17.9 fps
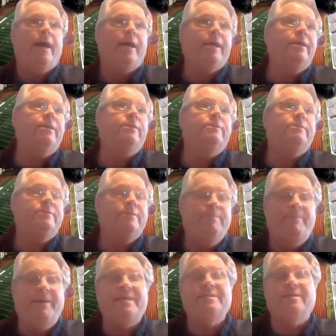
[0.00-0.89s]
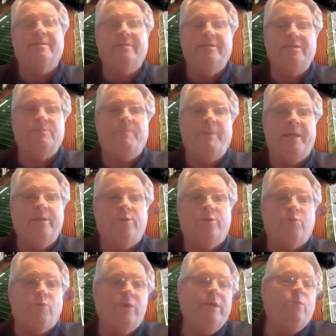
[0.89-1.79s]
I got to basically
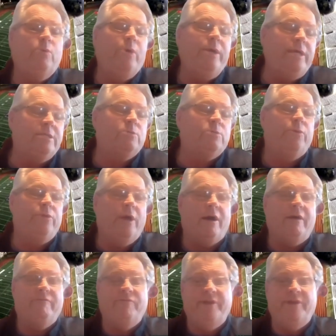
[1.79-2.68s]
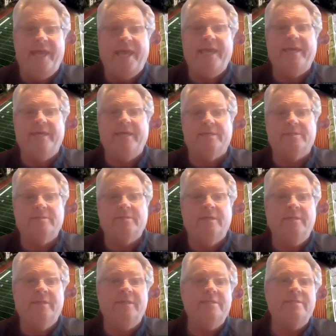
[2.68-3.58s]
spend 3 weeks with Art Venegas
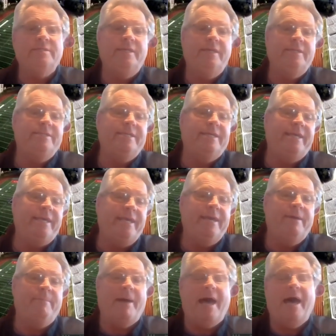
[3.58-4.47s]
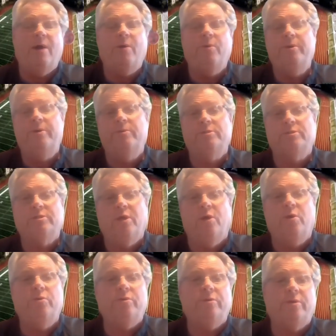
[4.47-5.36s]
and listening to him, how he was
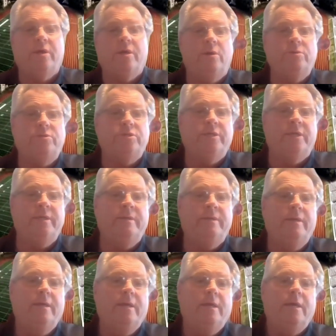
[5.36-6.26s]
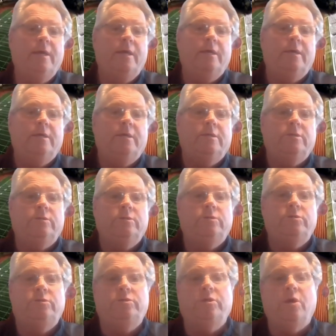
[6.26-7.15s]
coaching
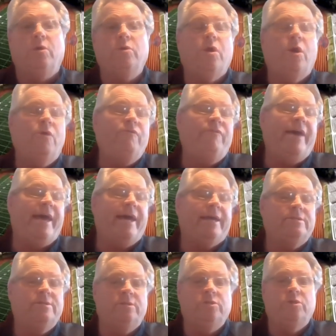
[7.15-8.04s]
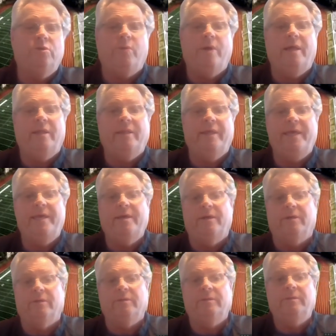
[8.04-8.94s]
Joe Kovacs and Darrell
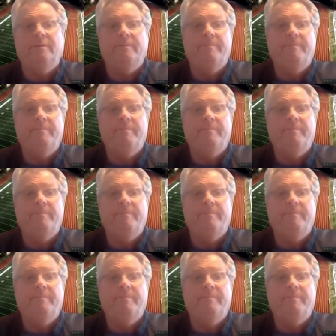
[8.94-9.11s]
Hill.